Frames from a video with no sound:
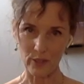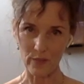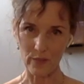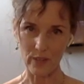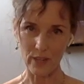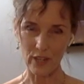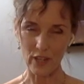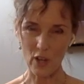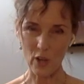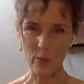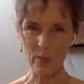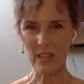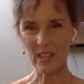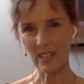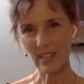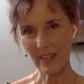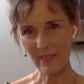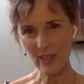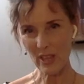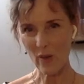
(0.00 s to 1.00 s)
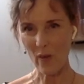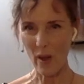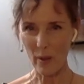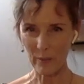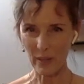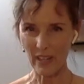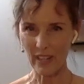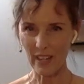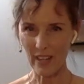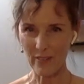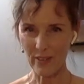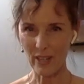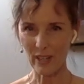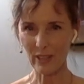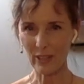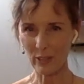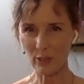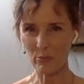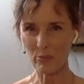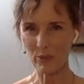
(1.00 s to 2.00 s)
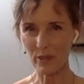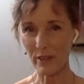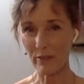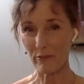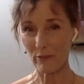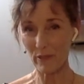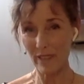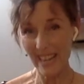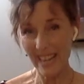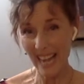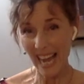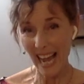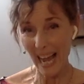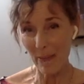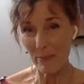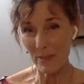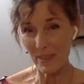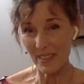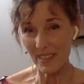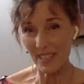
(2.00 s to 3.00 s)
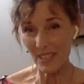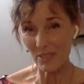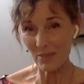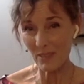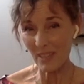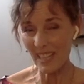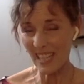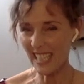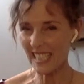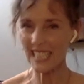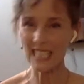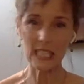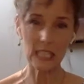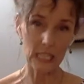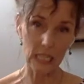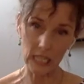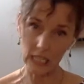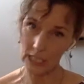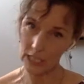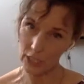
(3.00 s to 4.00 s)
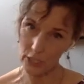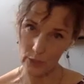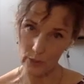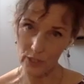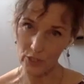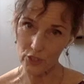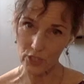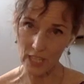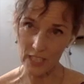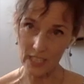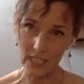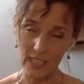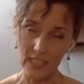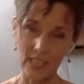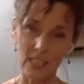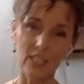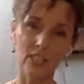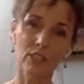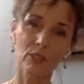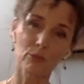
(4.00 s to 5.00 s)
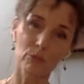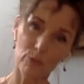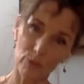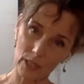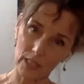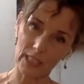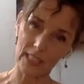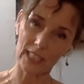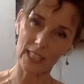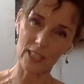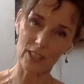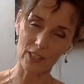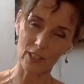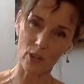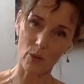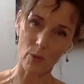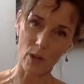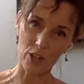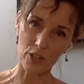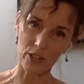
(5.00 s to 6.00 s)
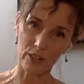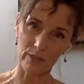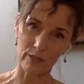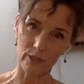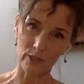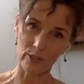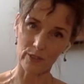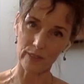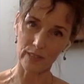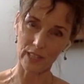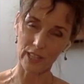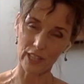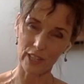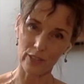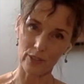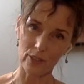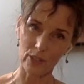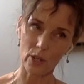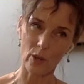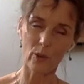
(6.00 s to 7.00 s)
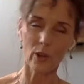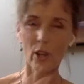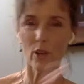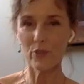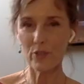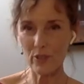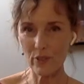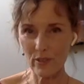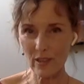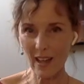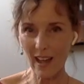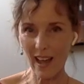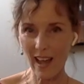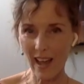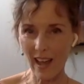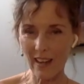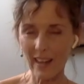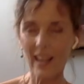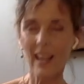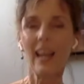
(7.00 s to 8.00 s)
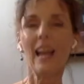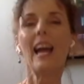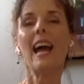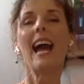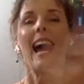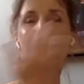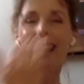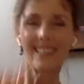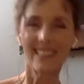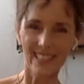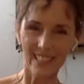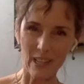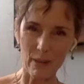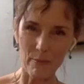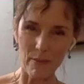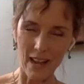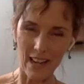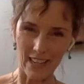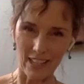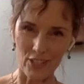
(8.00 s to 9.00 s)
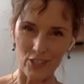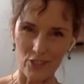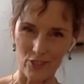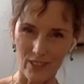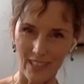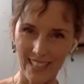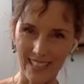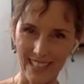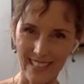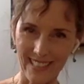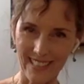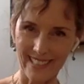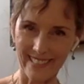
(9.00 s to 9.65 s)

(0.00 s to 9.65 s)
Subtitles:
video, because even though I'm going to give you a little brief recap in this one, it's not going to do it justice, and you really need to go watch the first video. So go do that and then come back and join us.